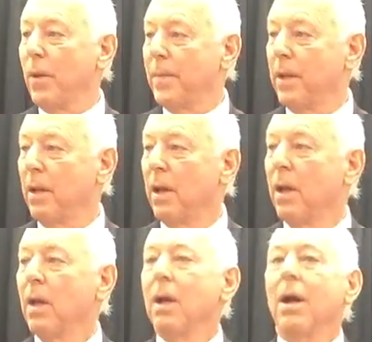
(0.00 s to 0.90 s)

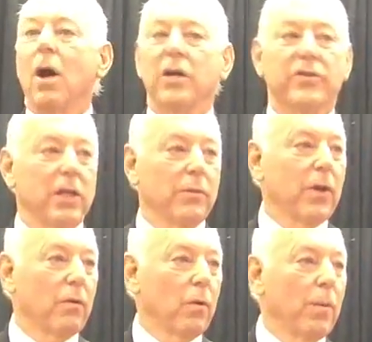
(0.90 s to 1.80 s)
women,
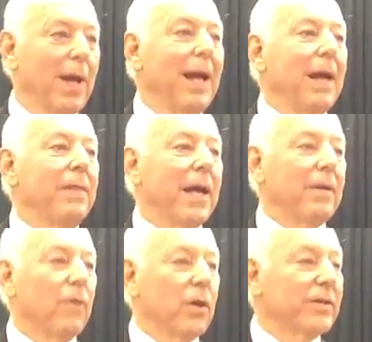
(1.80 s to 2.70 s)
auxiliary group,
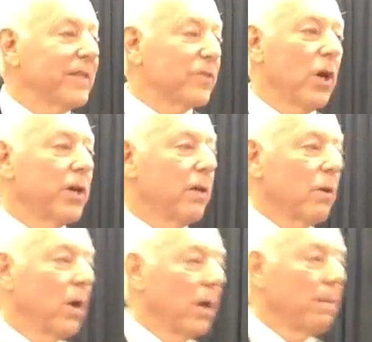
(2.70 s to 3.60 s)
that volunteers all year
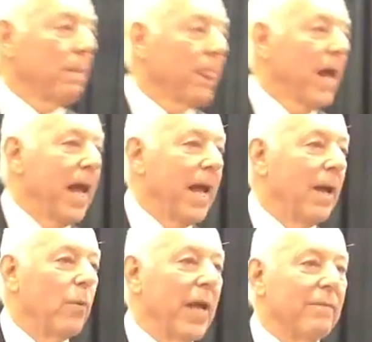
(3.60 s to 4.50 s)
long,
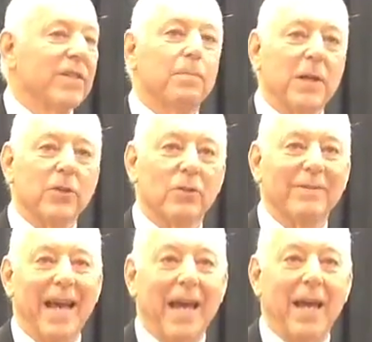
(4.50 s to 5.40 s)
and we have a special
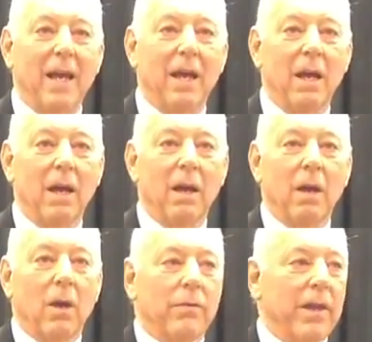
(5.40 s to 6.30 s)
day.
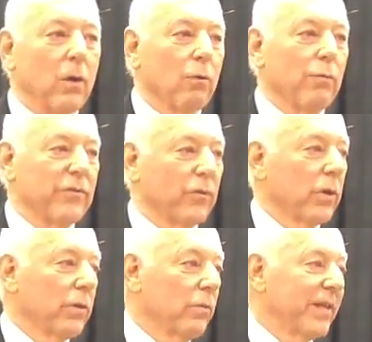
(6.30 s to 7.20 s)
They go to a
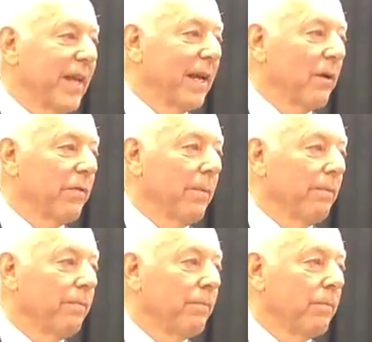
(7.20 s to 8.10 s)
resort and we take care of them.
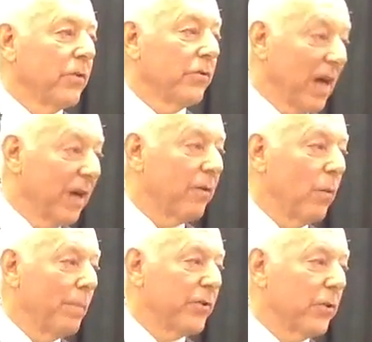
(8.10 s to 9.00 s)
So there's 100
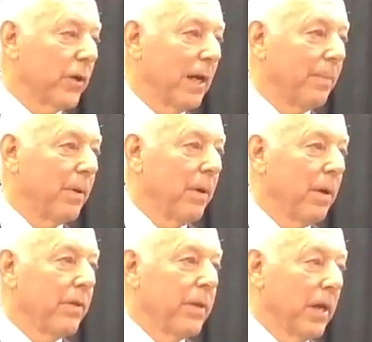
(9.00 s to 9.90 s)
women showing up.
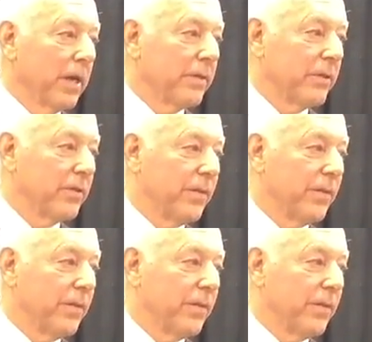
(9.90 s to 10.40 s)
The youngest is